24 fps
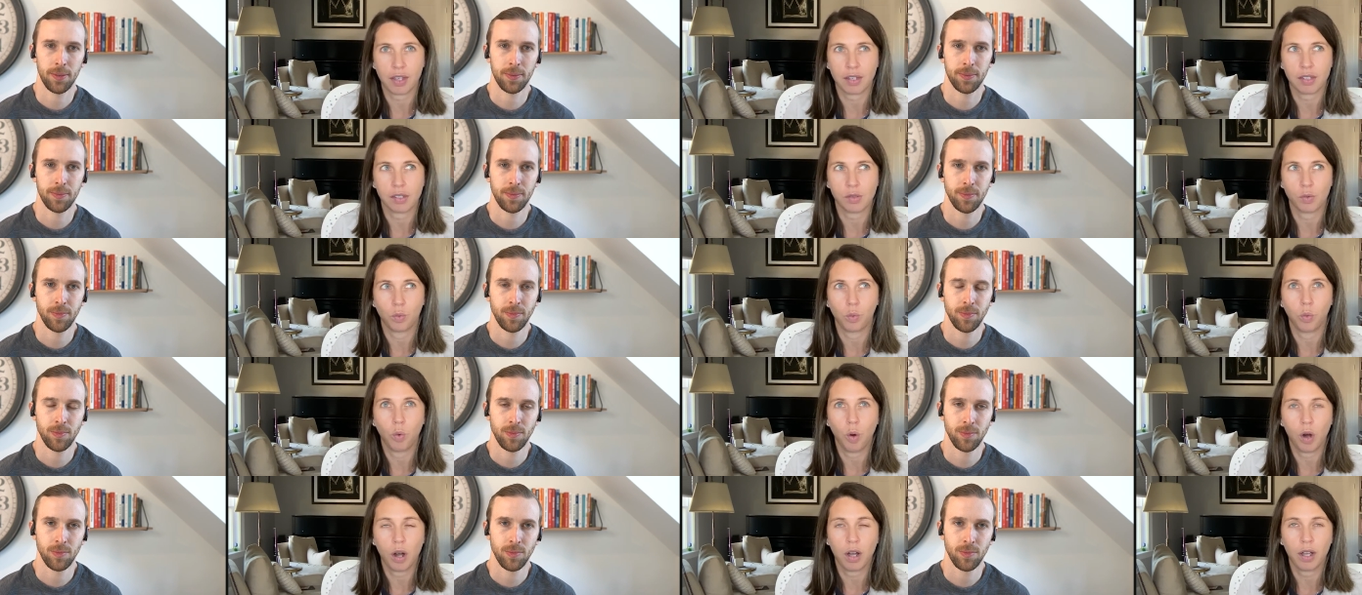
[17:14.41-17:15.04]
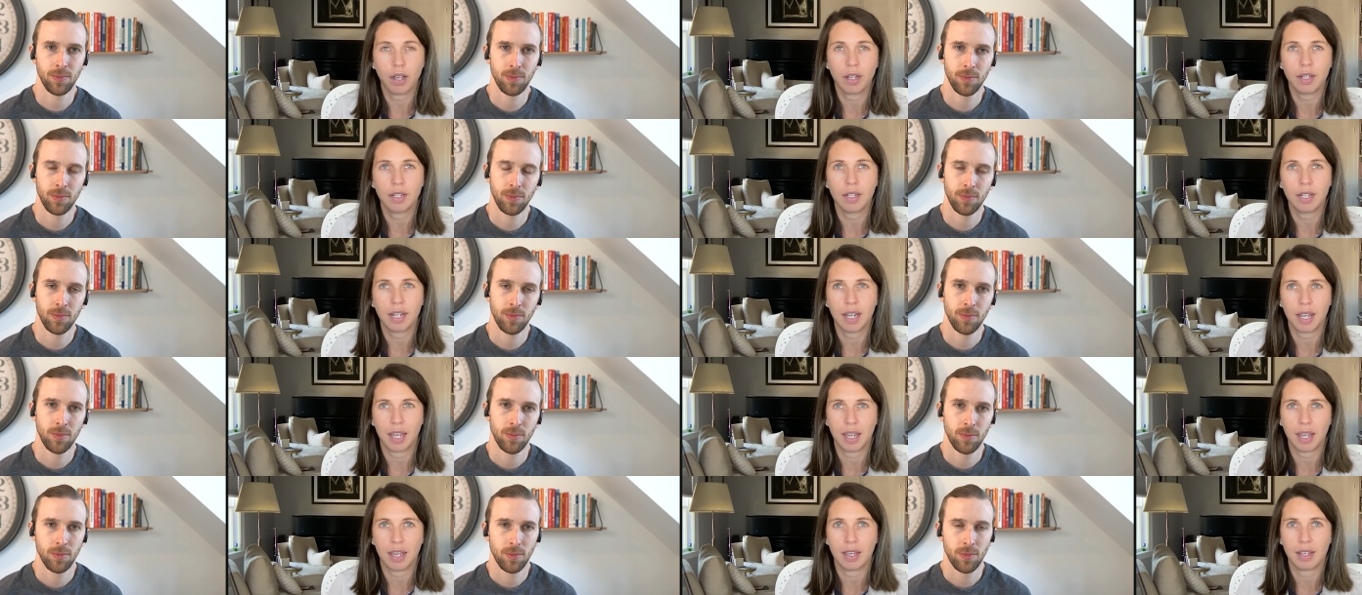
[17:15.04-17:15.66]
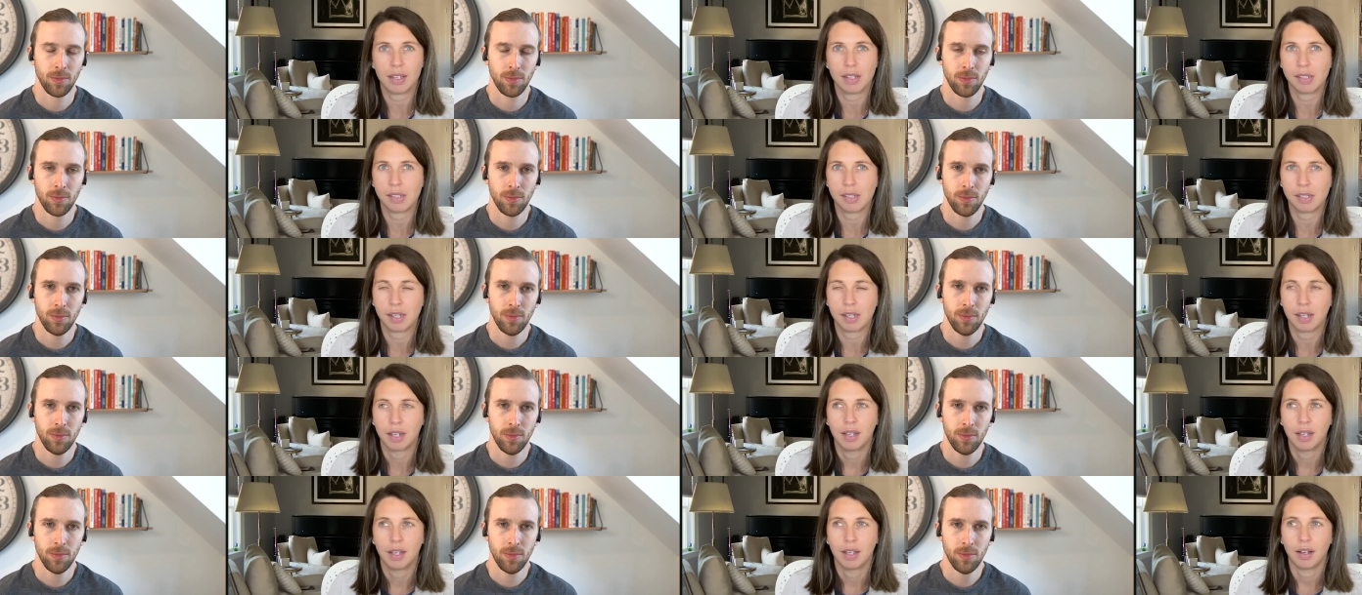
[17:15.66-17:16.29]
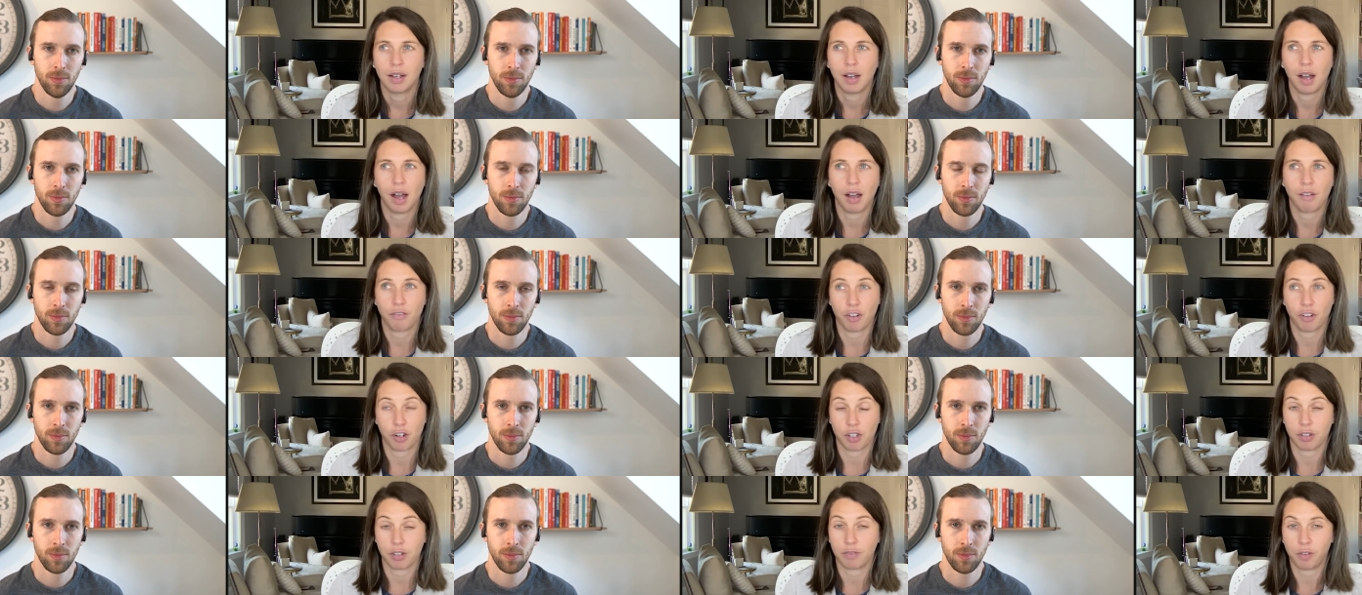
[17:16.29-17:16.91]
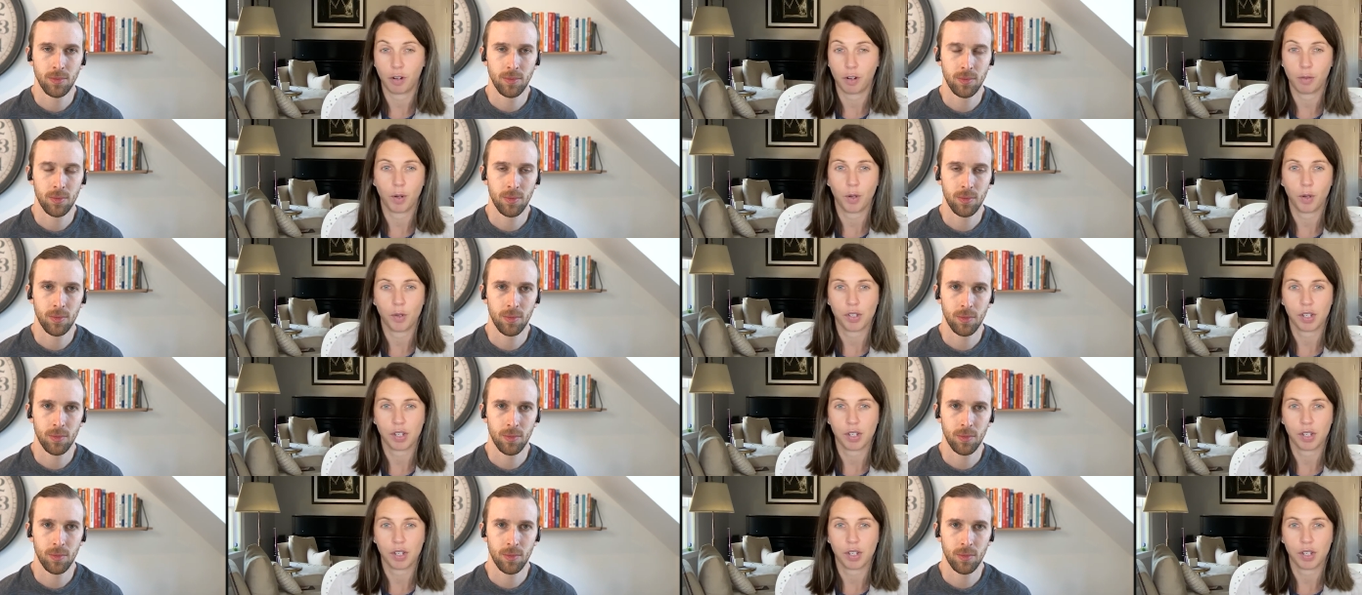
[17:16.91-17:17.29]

Speaker 1: One is, uh, first and foremost,